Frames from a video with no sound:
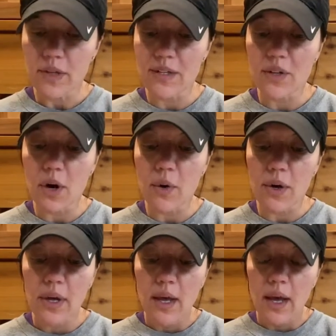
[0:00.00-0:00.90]
And
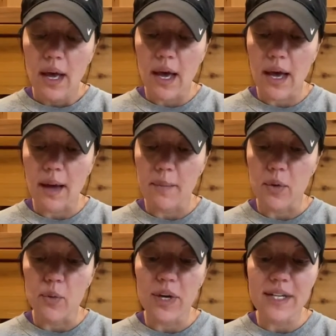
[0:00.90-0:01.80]
so, um,
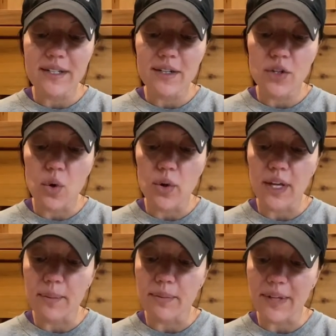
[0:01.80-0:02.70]
reason told
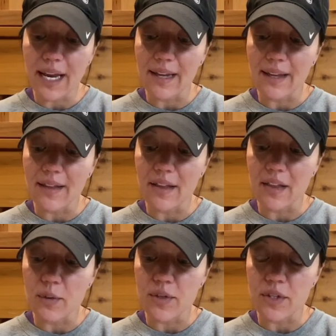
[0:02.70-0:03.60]
him plainly that
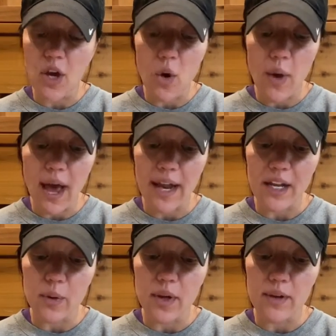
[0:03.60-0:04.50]
there was no
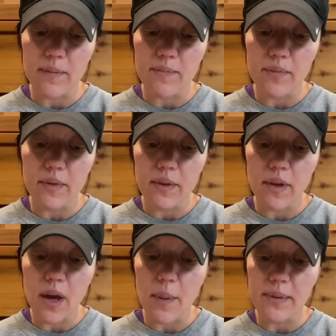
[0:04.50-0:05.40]
adequate
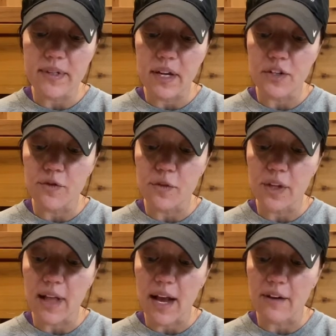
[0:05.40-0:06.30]
compensation for
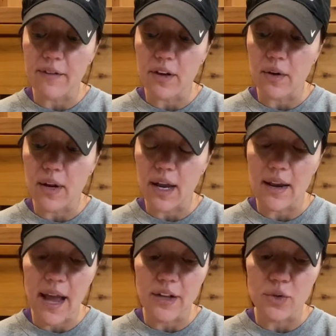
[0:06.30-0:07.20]
the lack of hearing
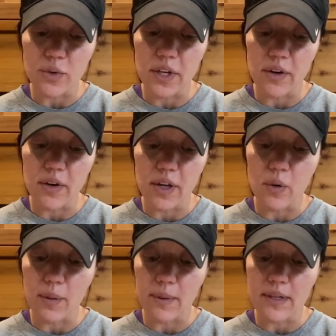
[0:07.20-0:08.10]
and natural hearing
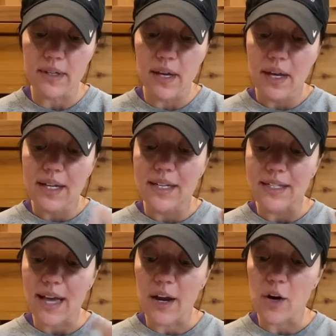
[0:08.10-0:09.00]
equipment.
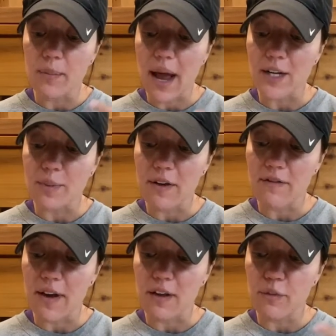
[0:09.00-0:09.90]
Desire, backed by
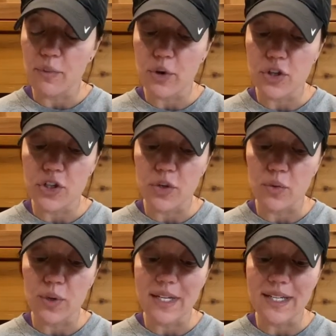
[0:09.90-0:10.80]
faith, pushed
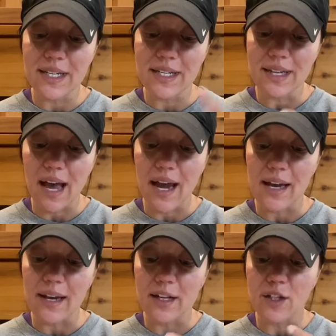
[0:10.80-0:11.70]
reason
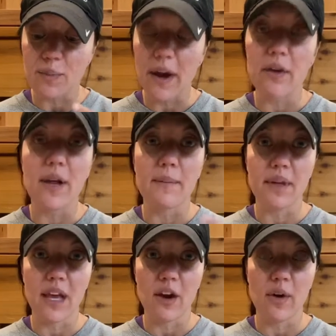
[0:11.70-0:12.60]
aside and inspired him to
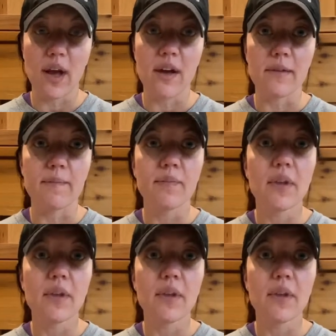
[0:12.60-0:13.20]
carry on